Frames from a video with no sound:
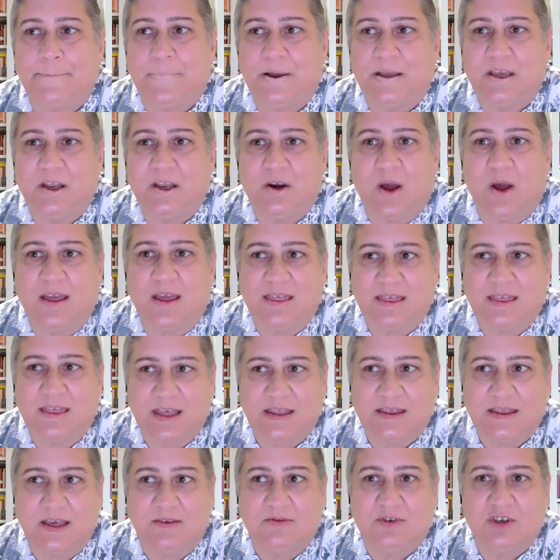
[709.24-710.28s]
But, you know, I
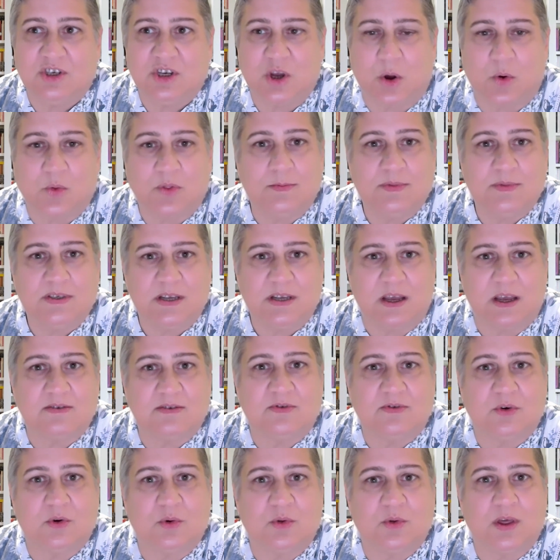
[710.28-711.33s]
think they've shown themselves
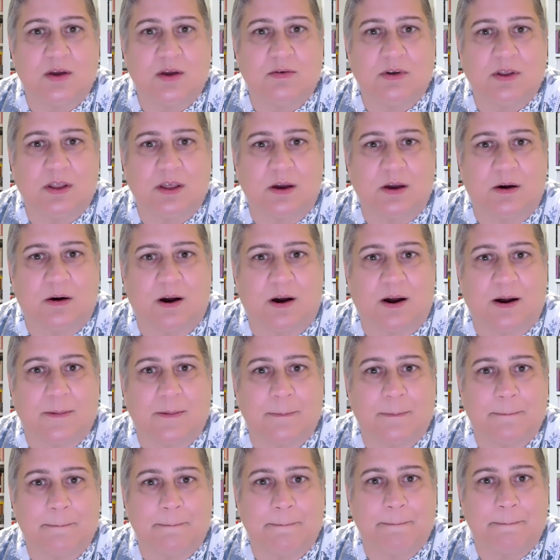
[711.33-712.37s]
for who they really
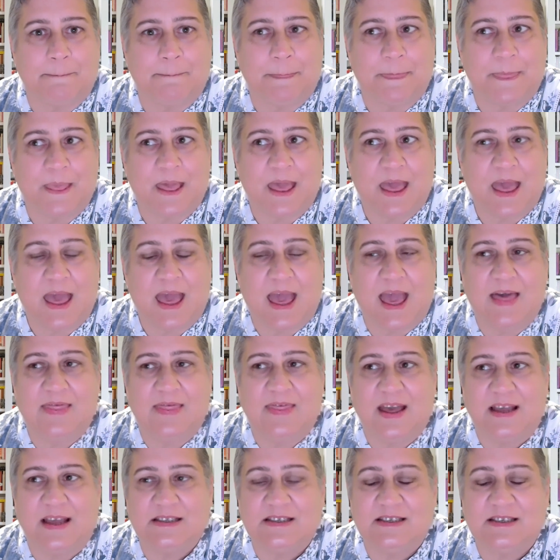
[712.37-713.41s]
are. And
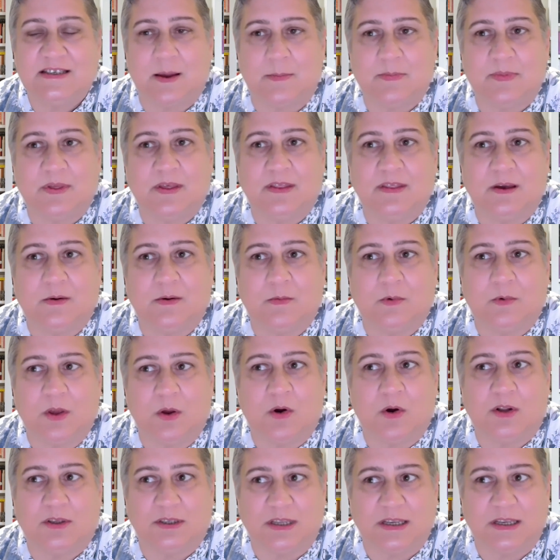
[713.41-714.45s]
that's something that we
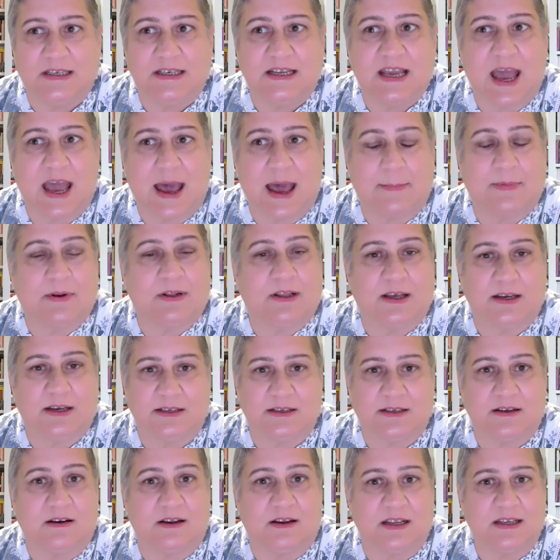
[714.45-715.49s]
all need to
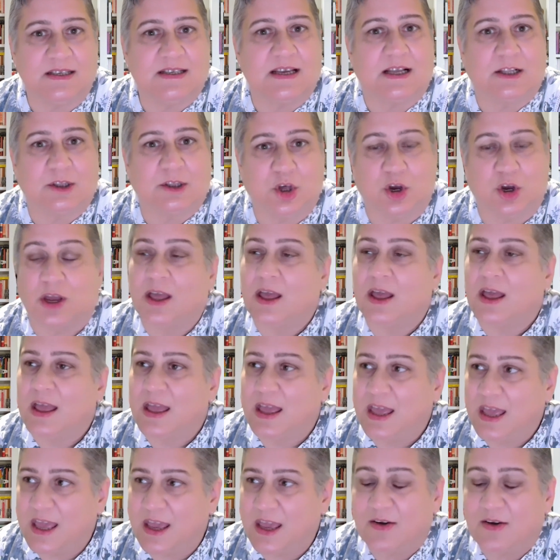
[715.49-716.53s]
capitalize on is like, look,
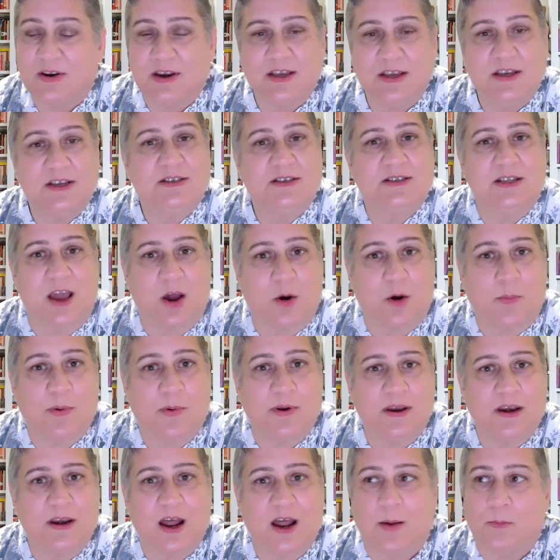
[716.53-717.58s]
here it is. They
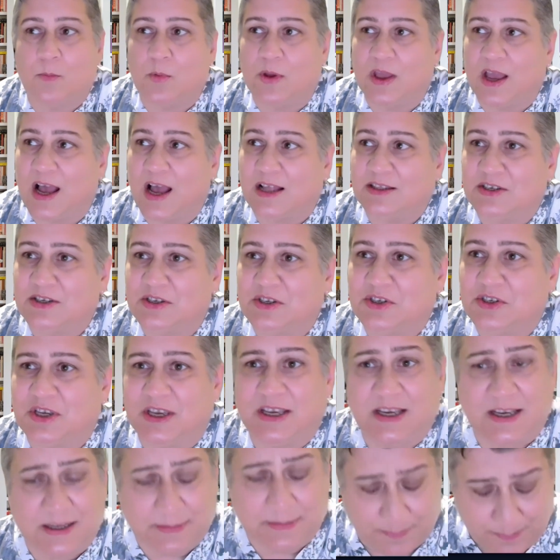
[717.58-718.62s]
opened it up. We got to
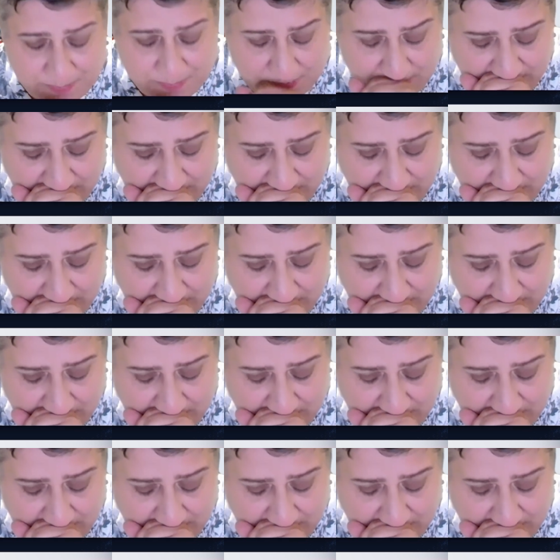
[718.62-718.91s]
see it.